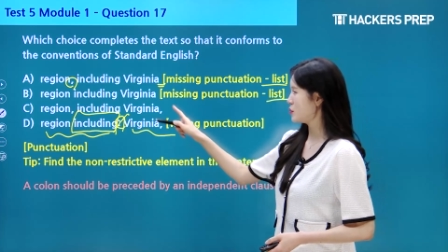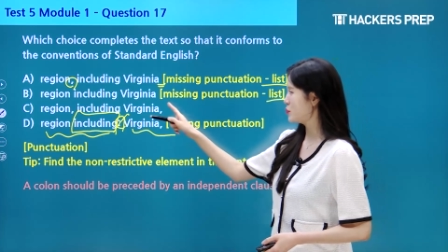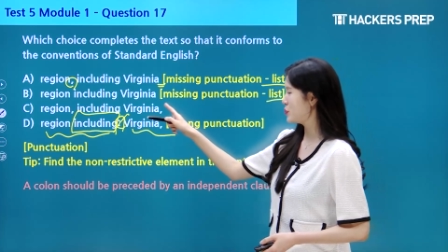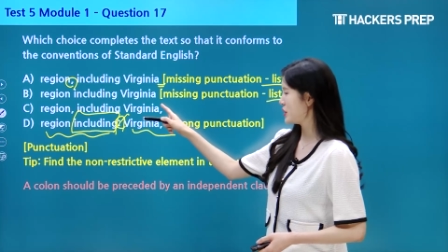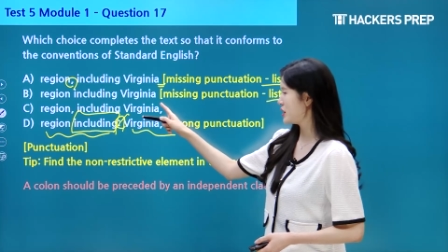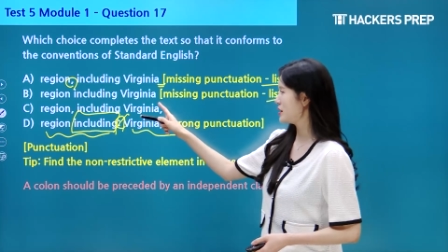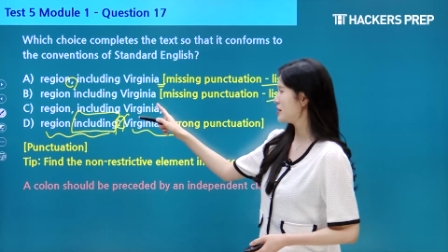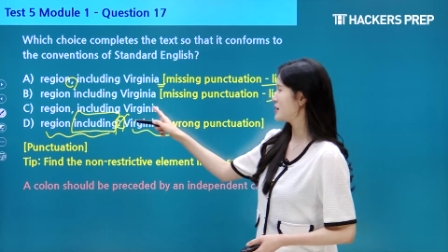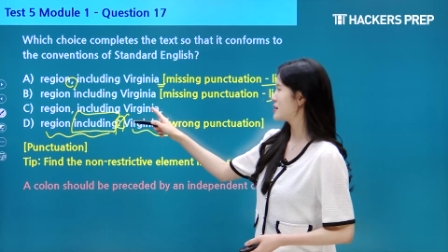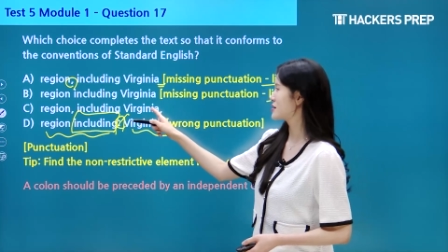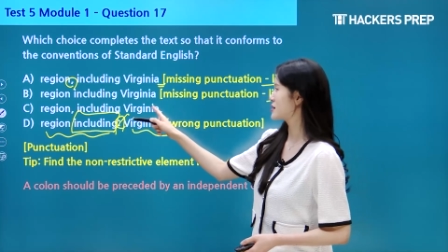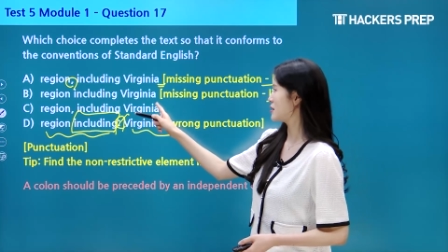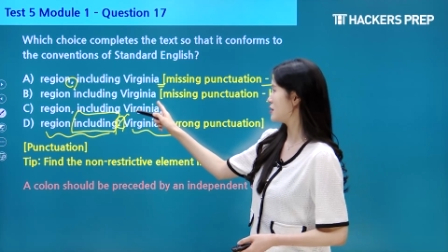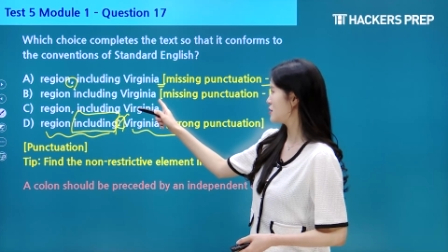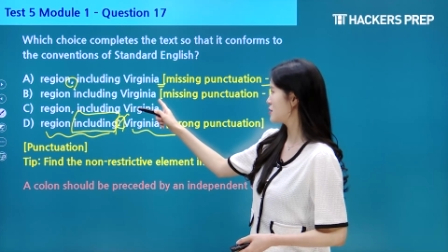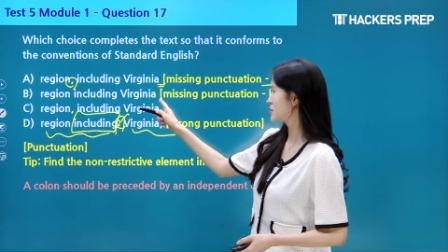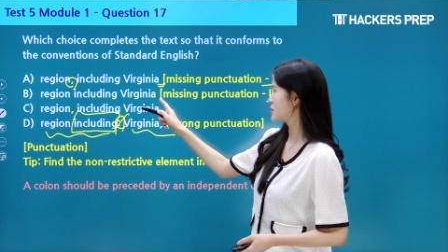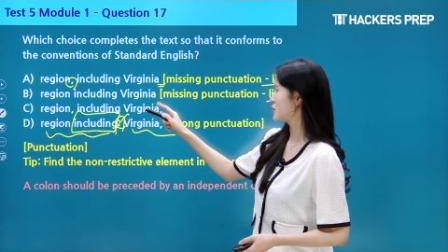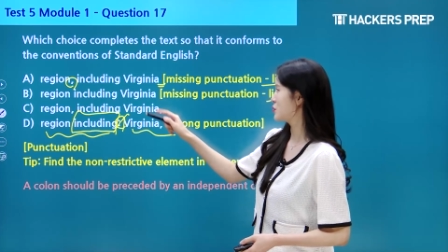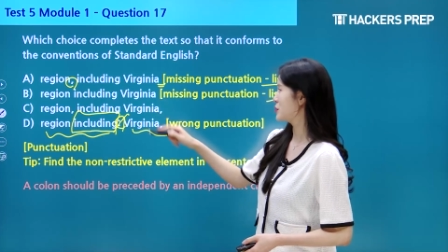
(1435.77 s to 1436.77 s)
B is
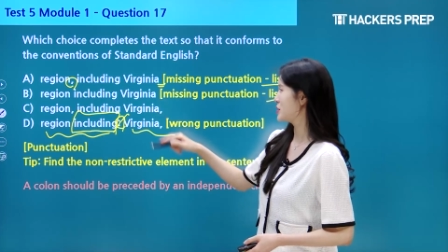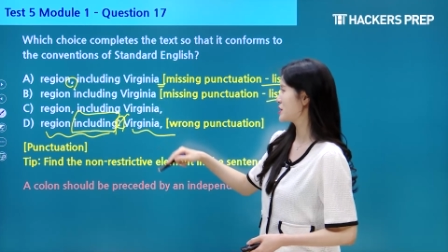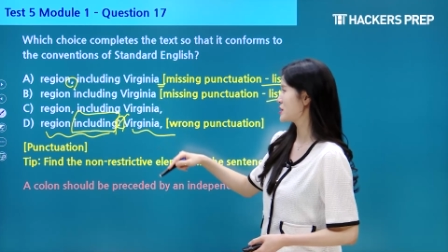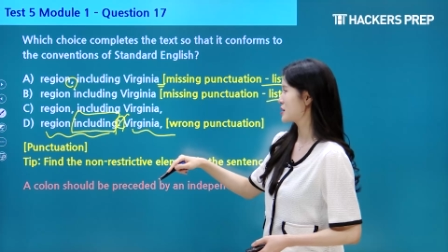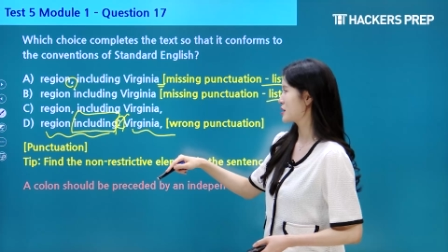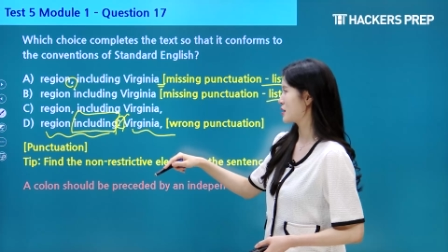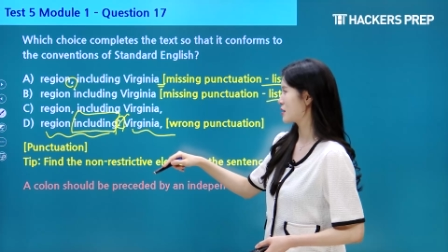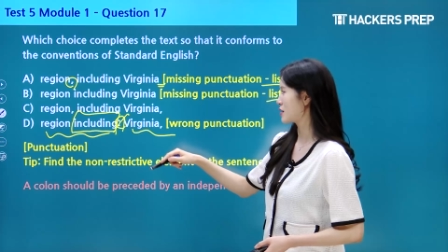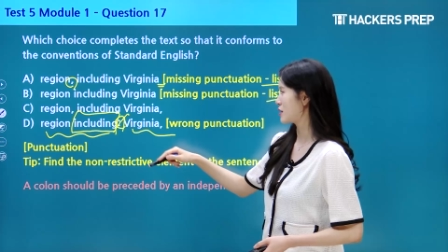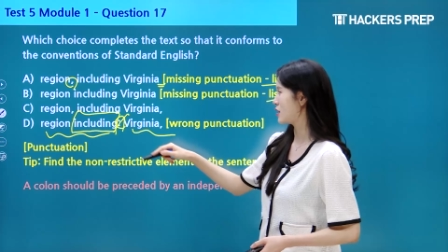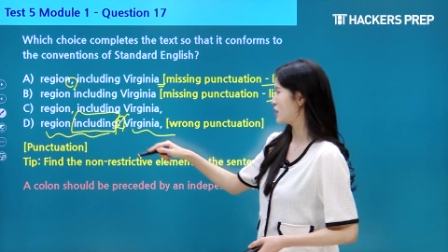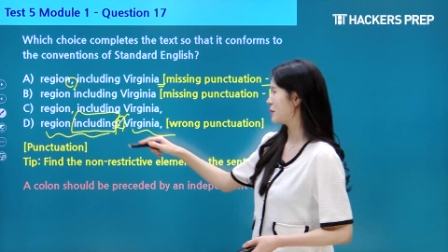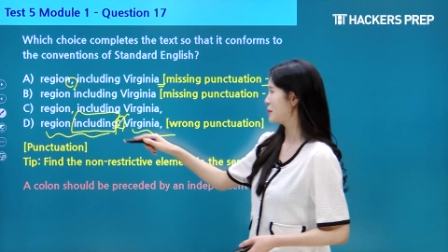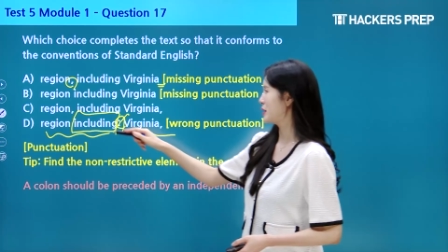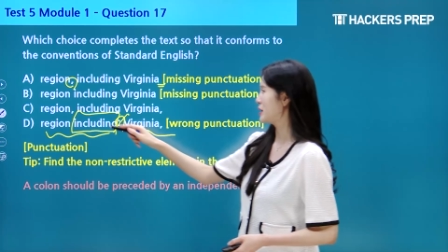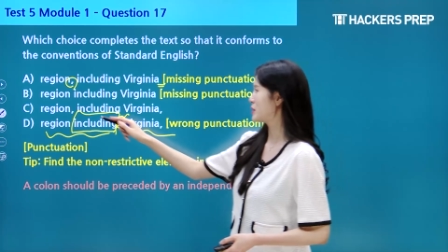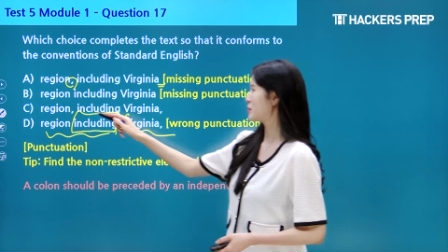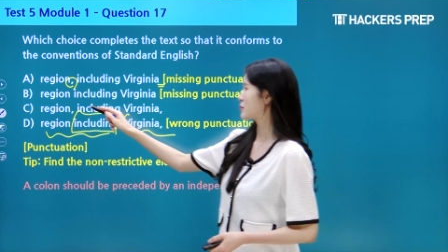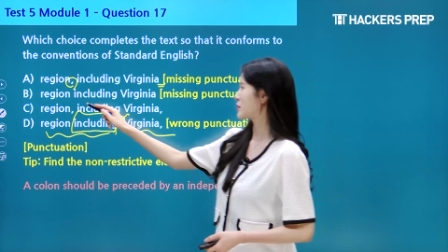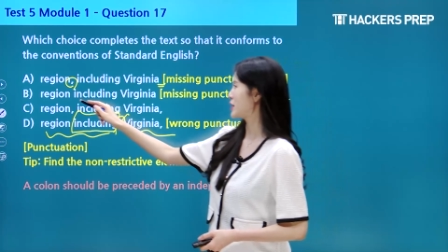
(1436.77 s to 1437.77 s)
also missing a
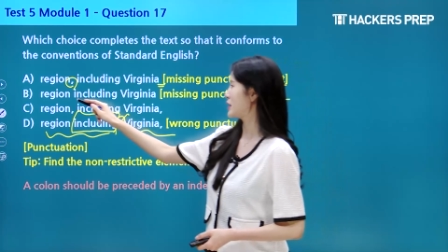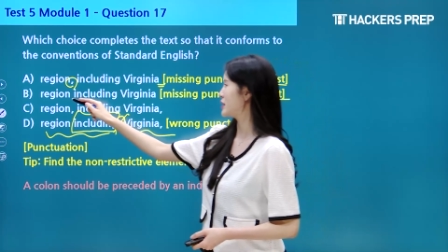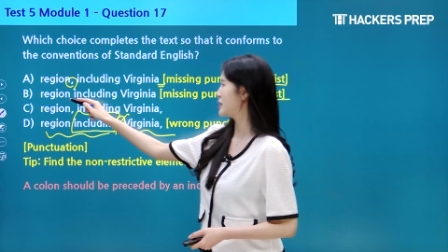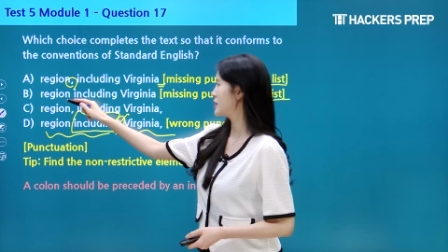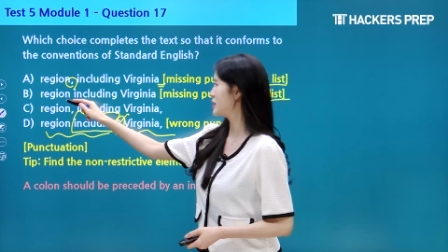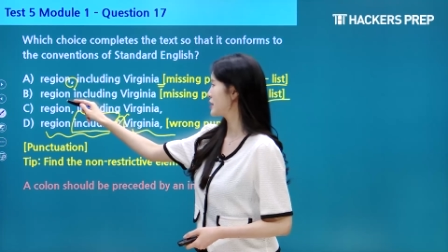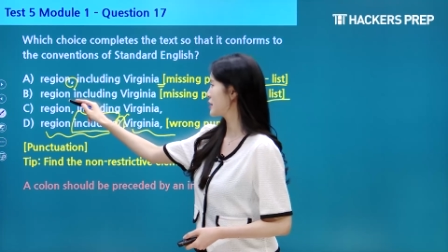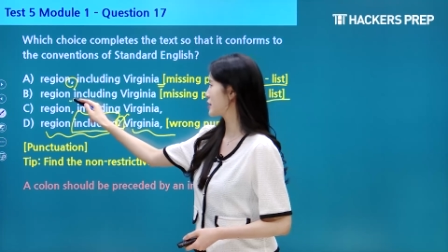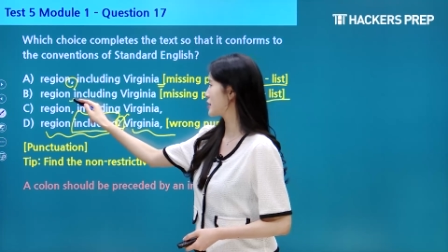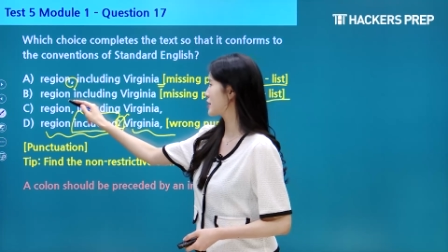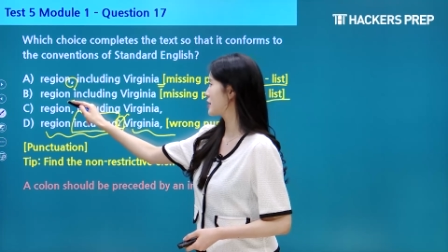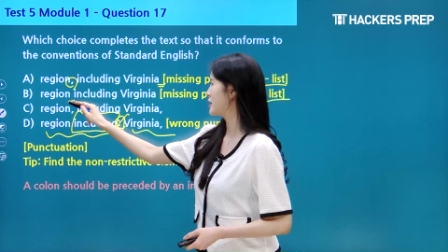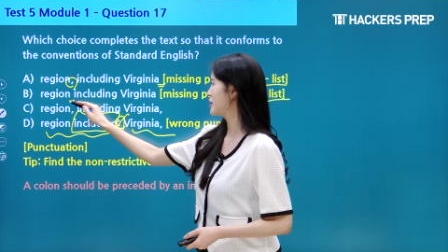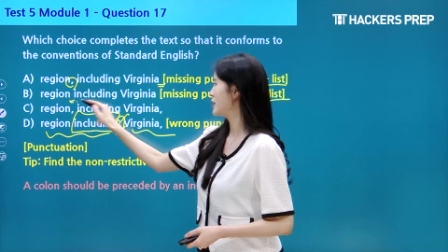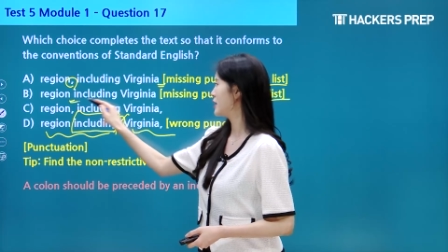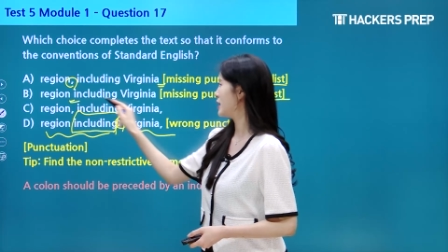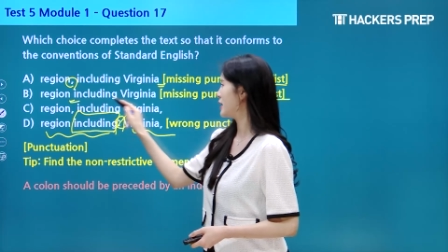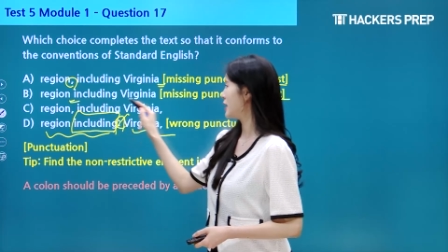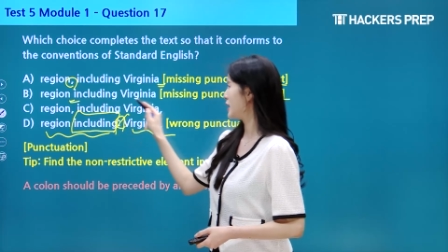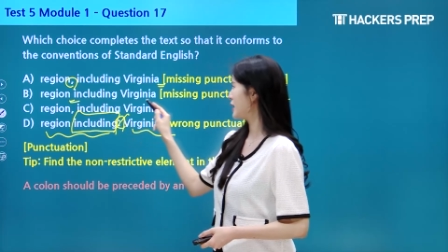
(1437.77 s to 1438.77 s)
comma right here
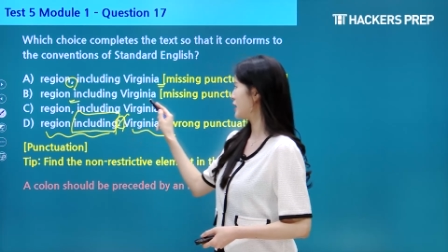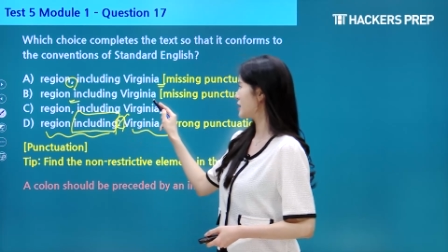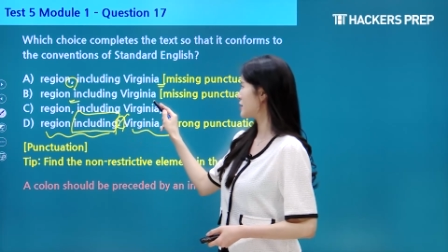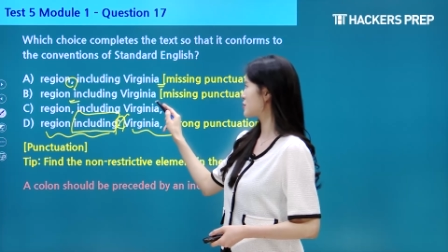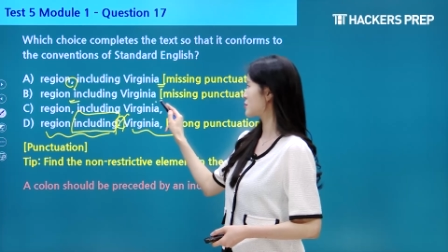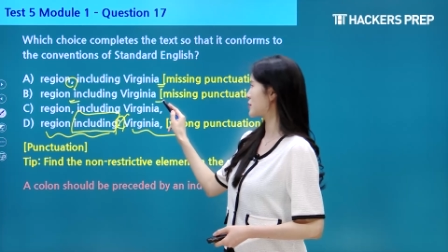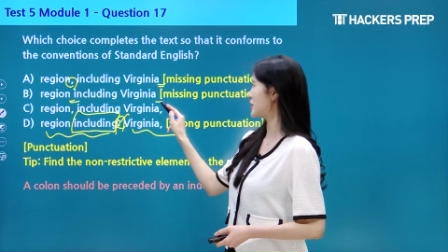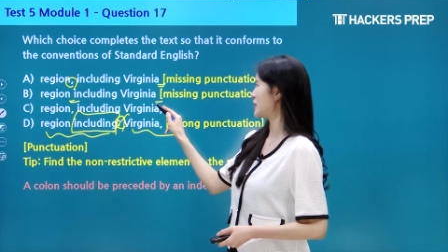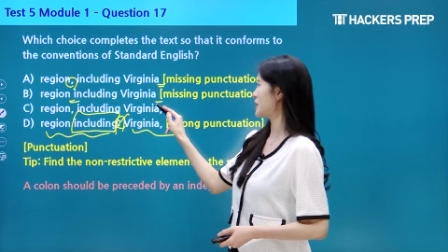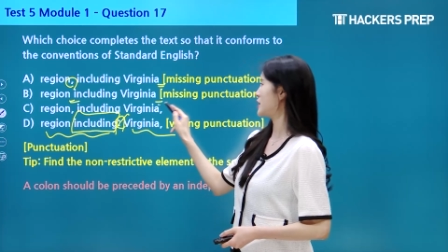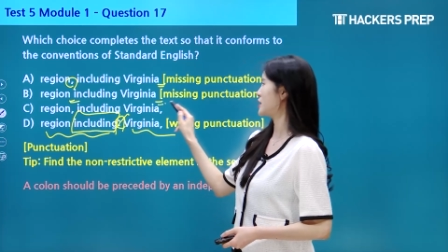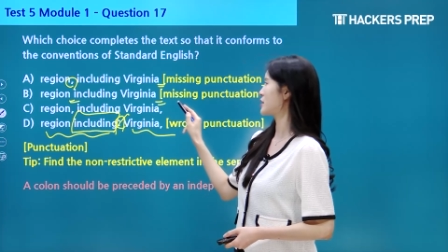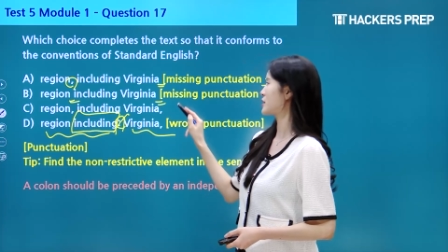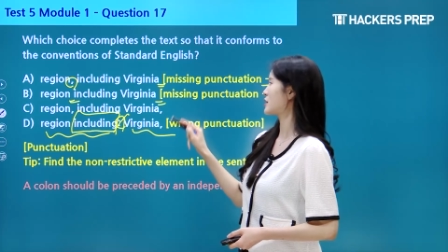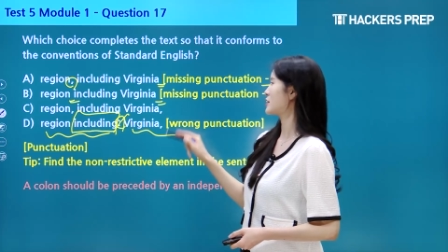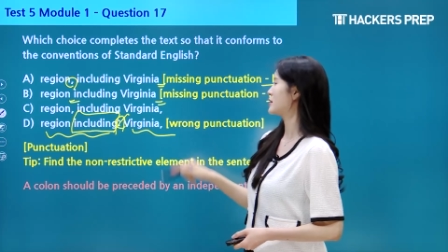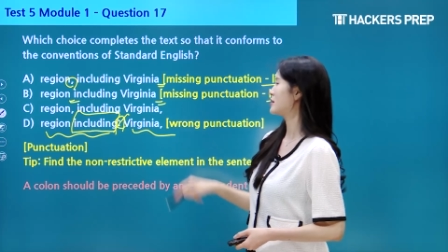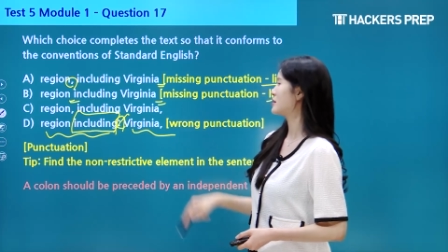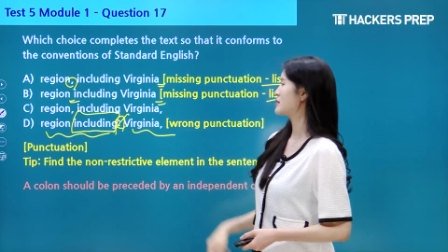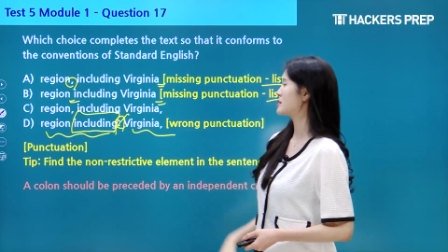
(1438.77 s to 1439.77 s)
and right here.